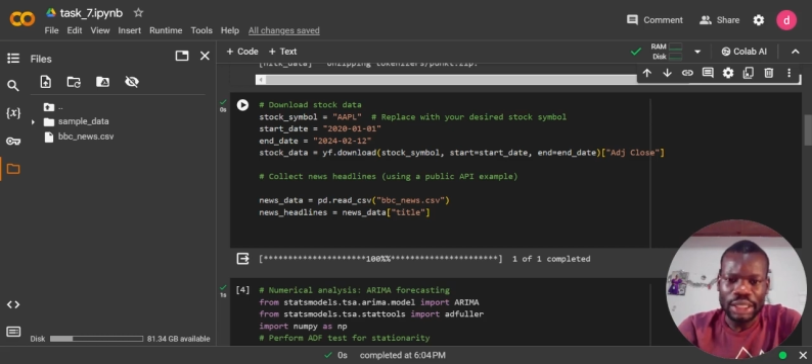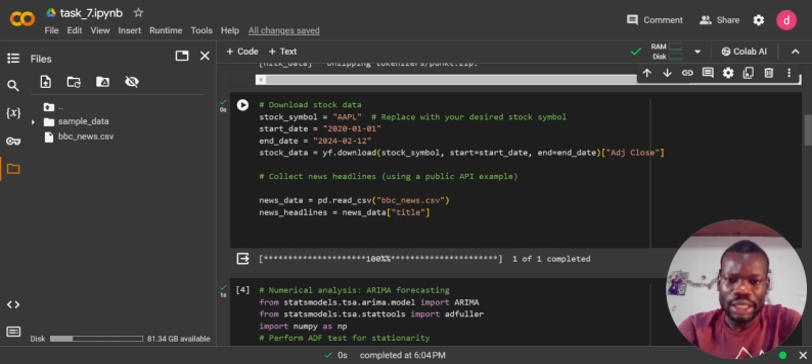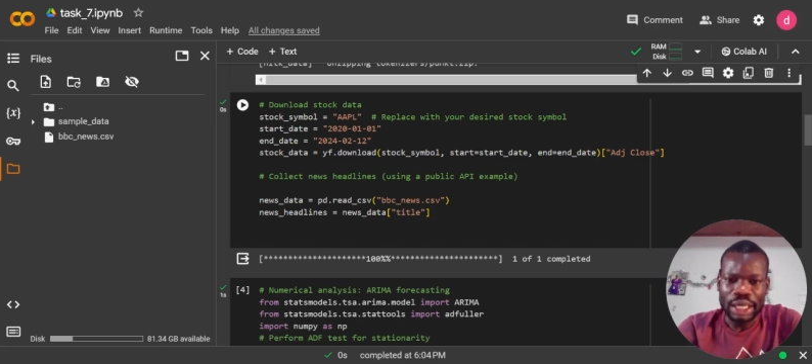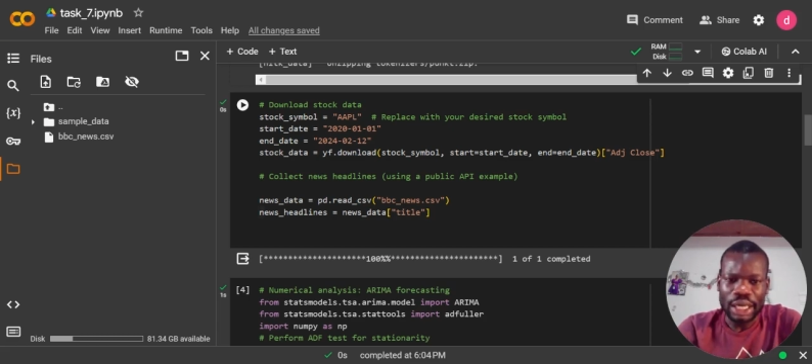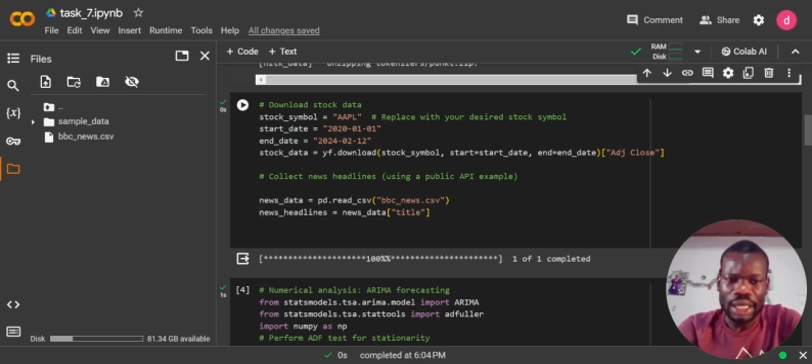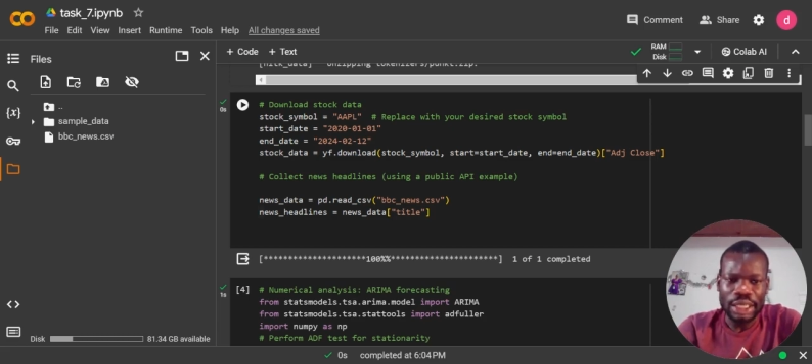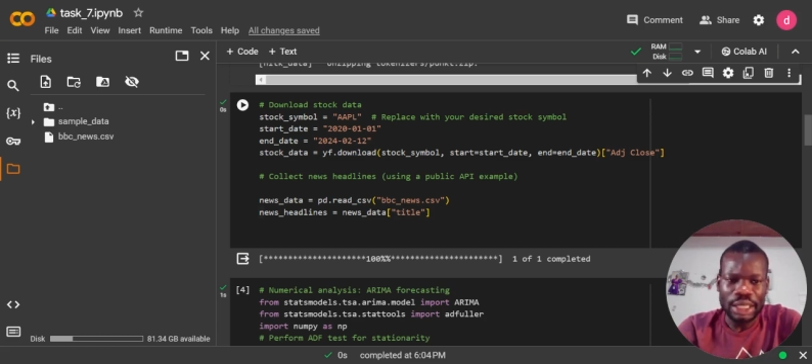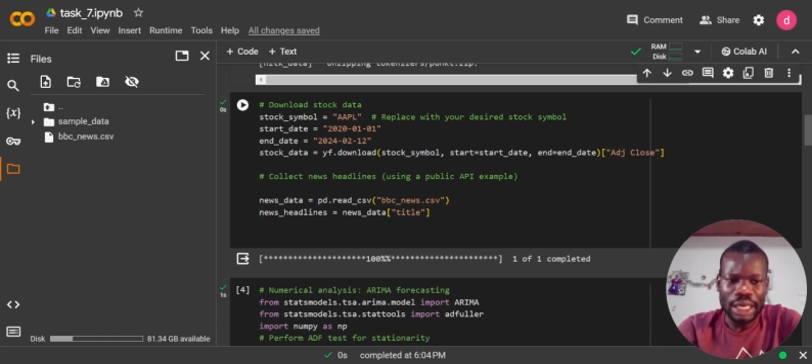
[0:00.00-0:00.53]

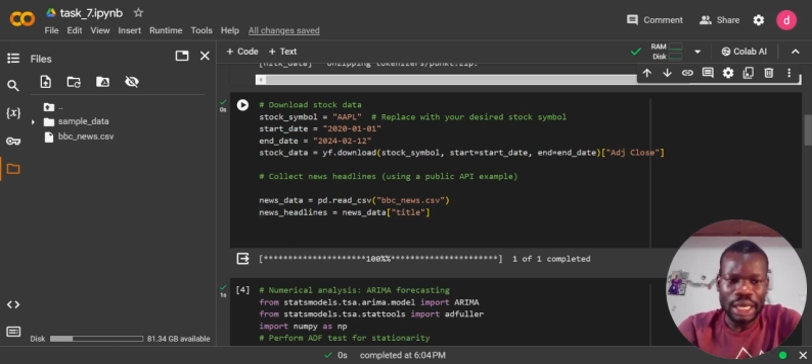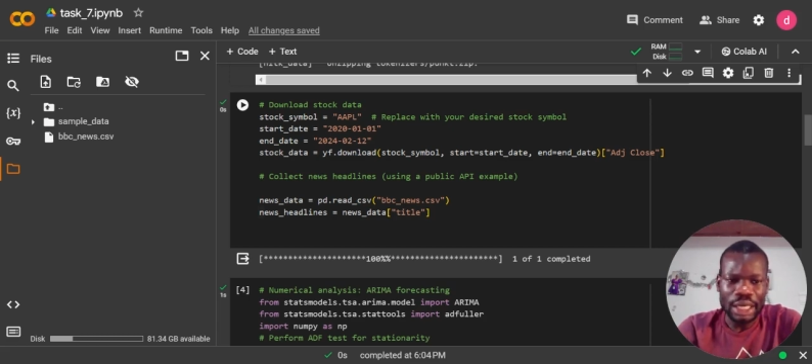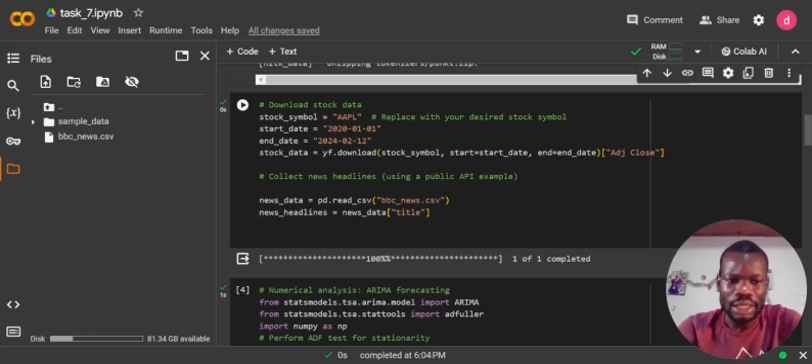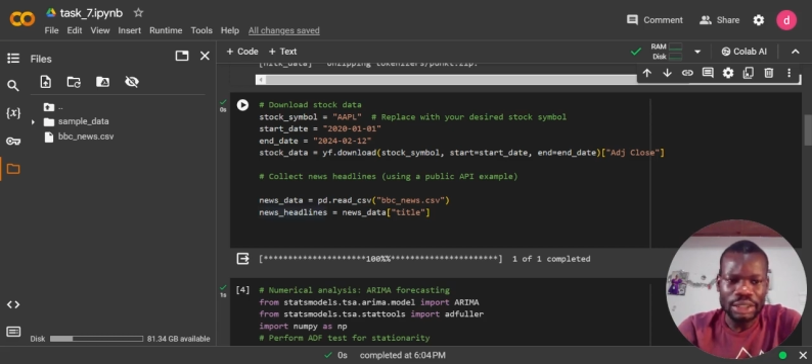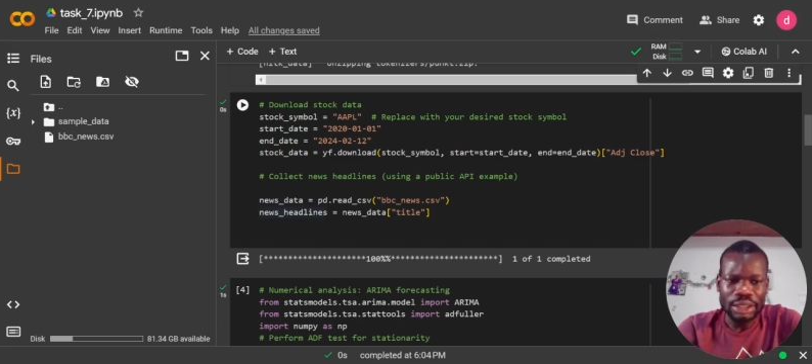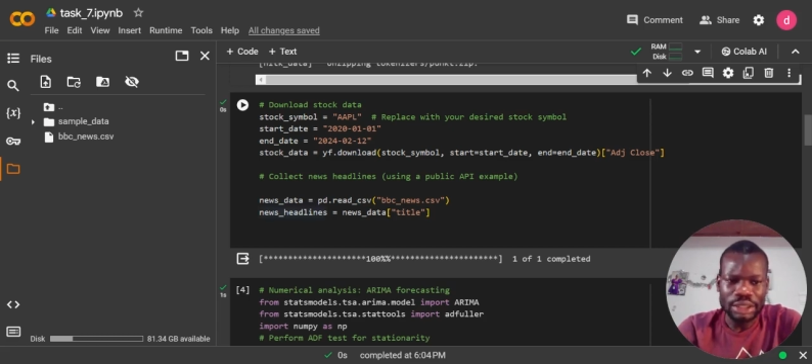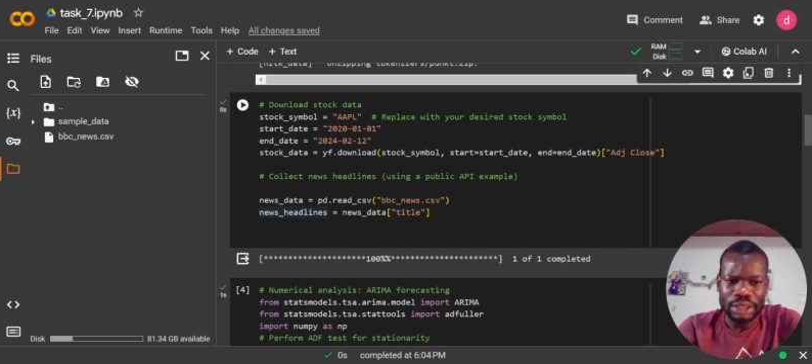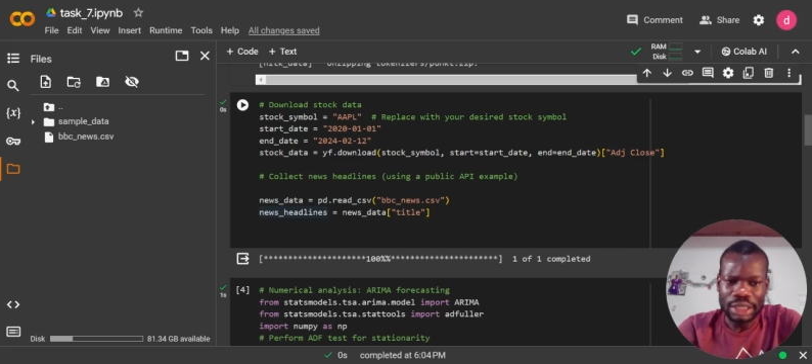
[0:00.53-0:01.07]
had a
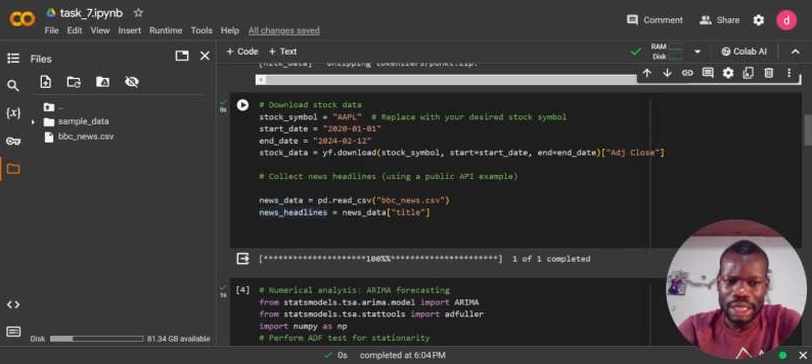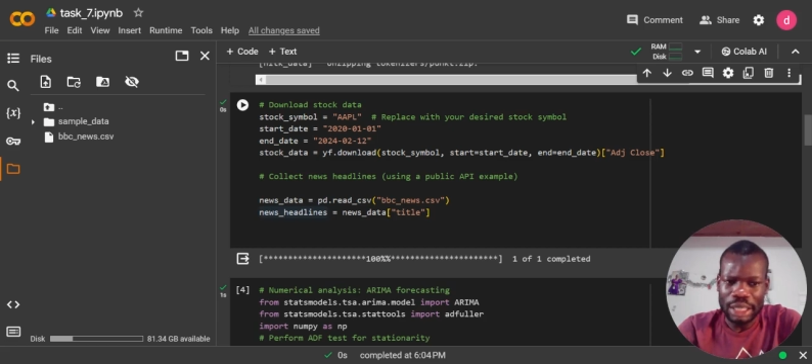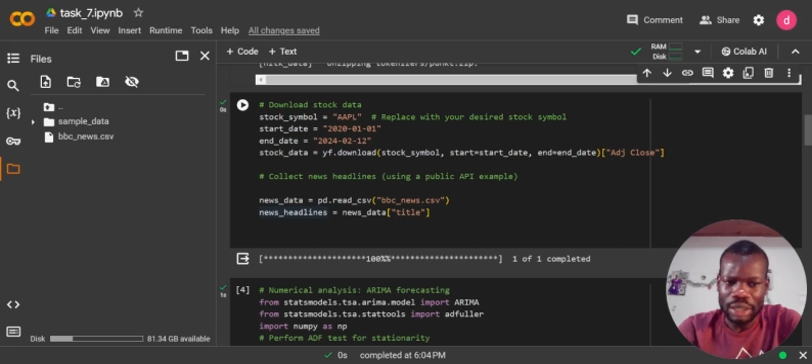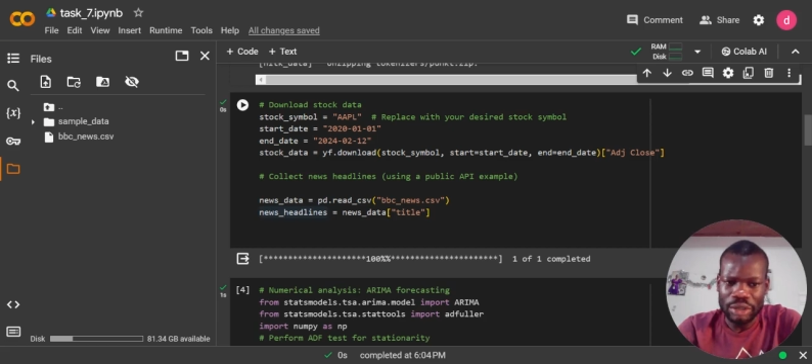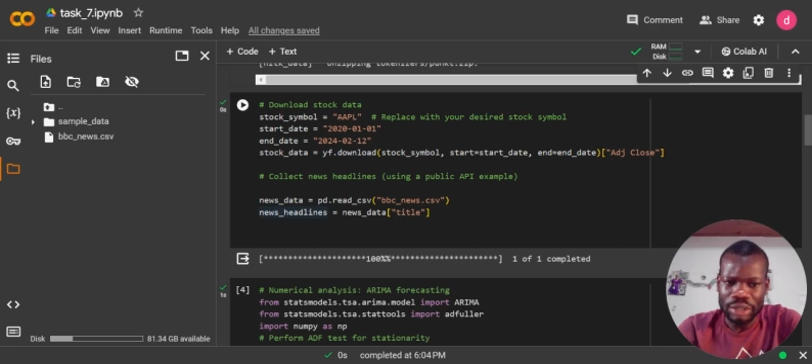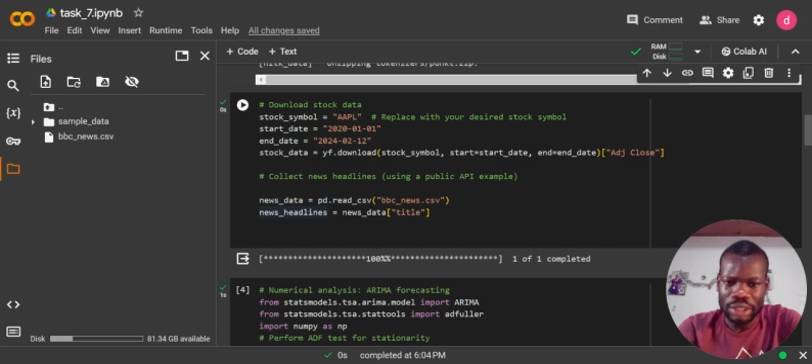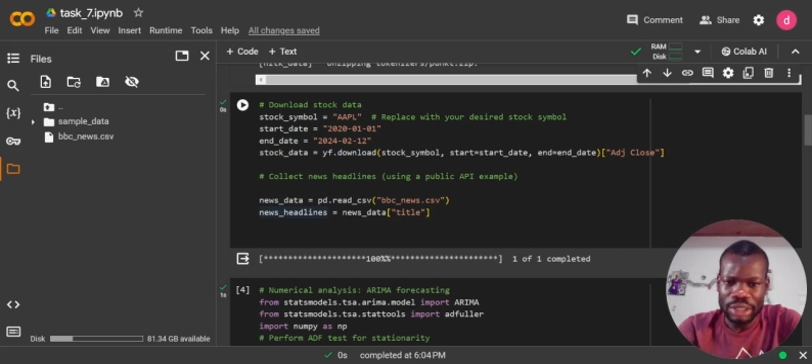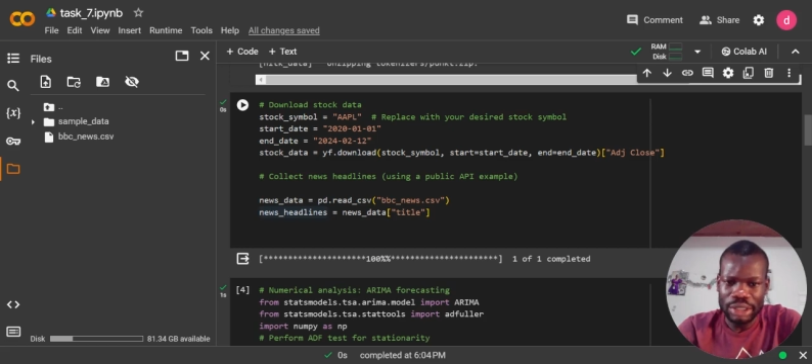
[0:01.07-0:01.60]
cargo
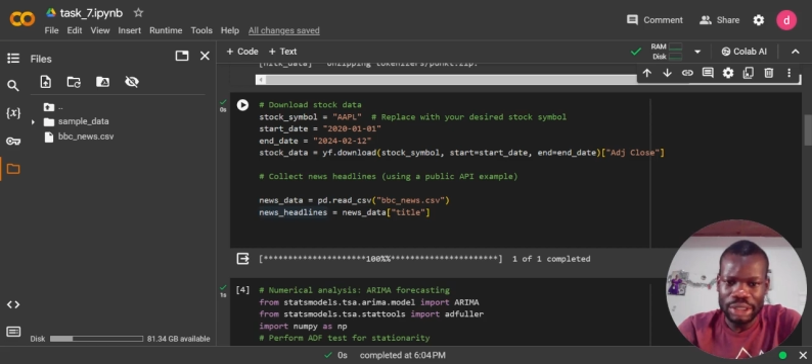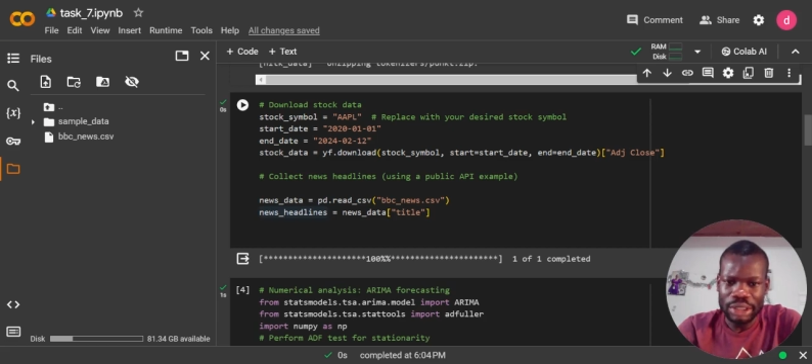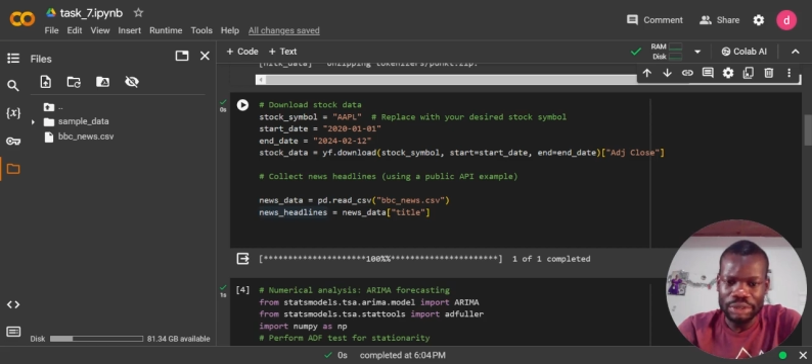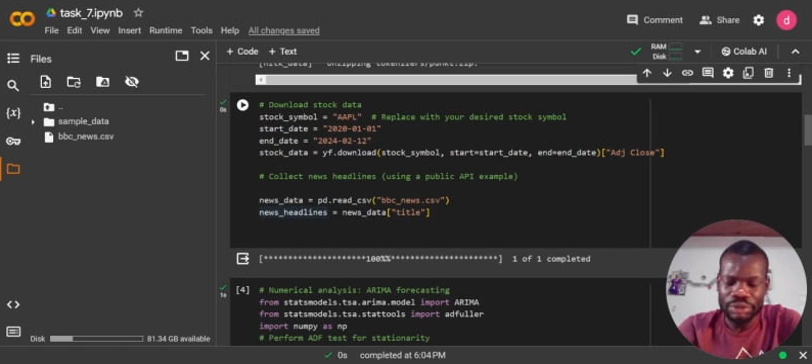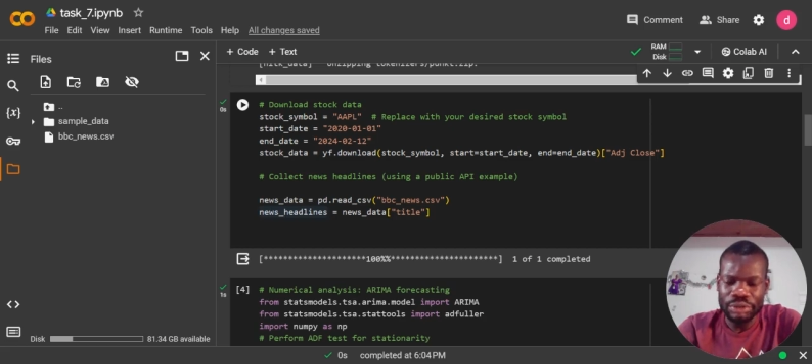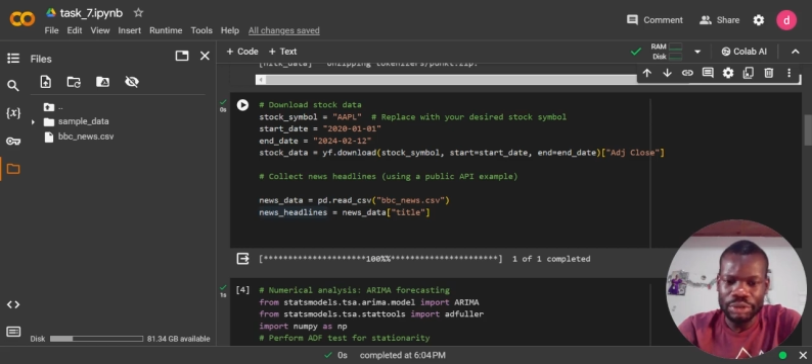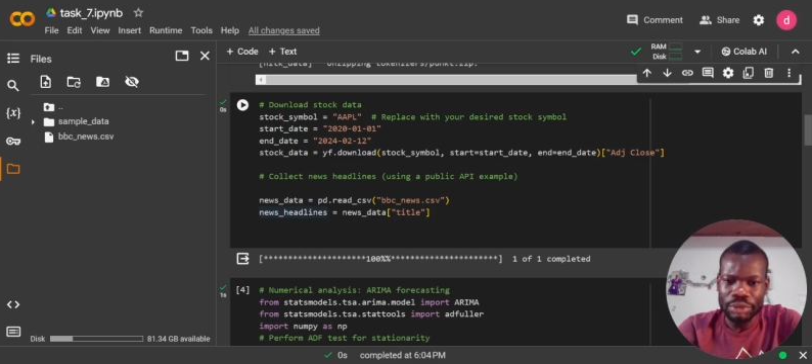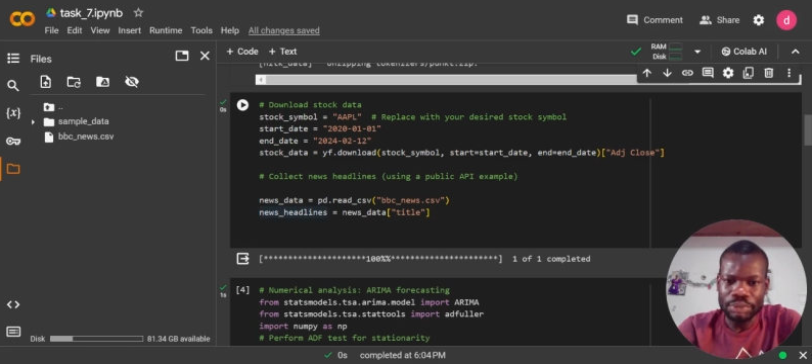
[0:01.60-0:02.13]
data set
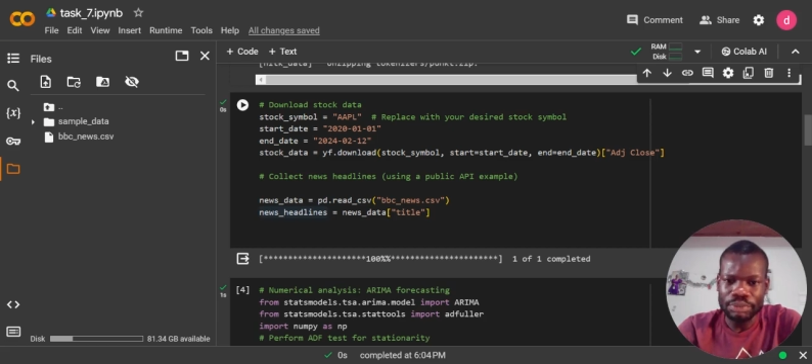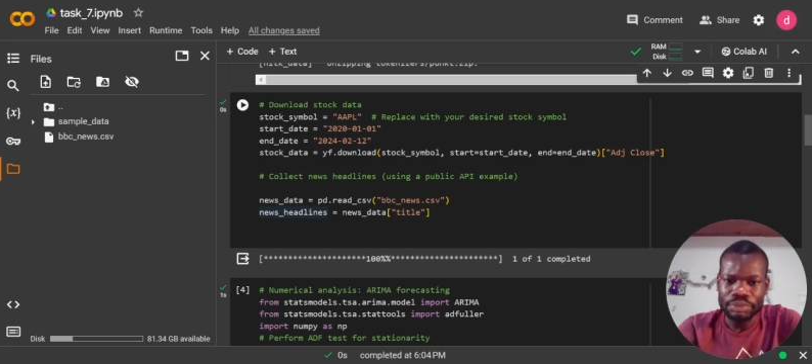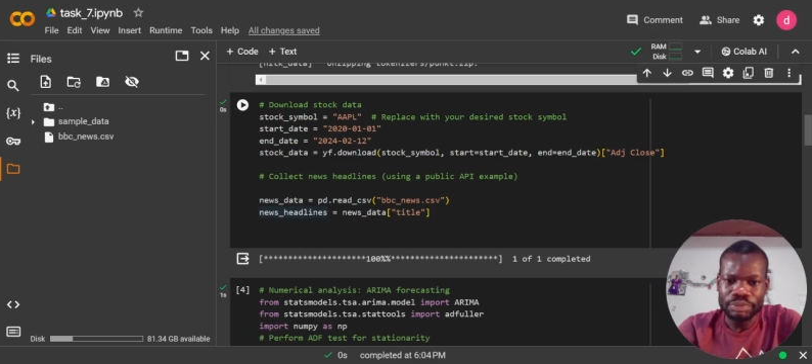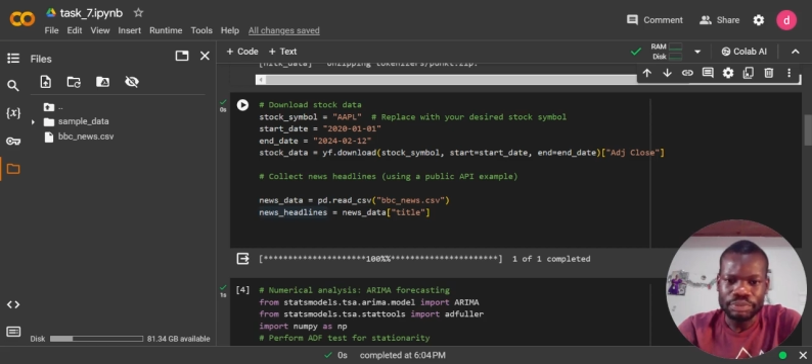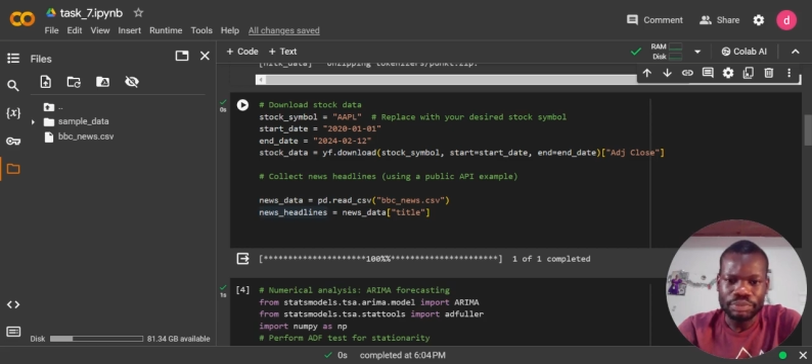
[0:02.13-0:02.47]
from